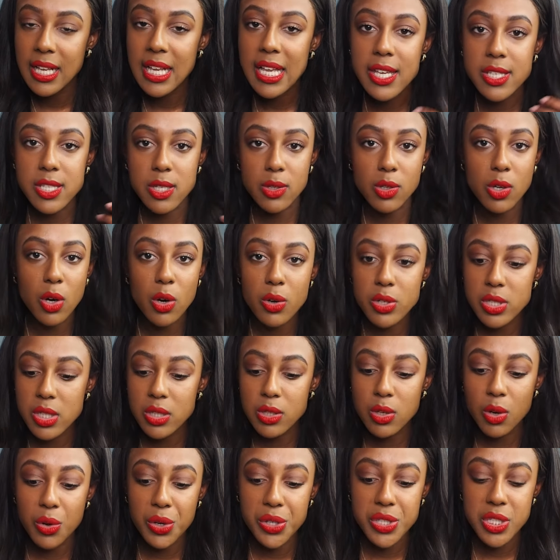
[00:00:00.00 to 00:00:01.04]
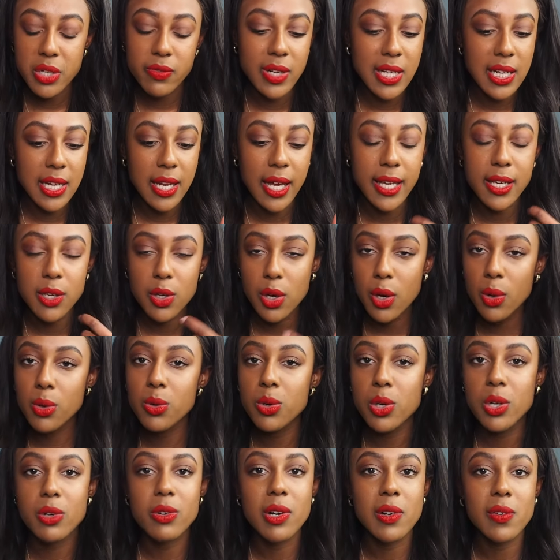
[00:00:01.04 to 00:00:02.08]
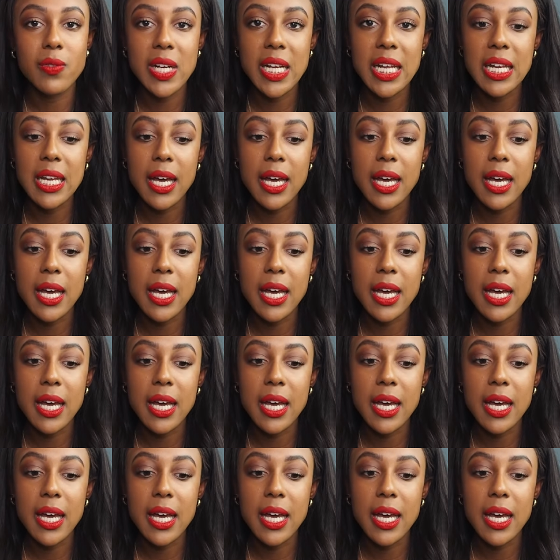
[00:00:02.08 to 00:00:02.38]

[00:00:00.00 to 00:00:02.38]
So Cox and Cox I really like, Oka I really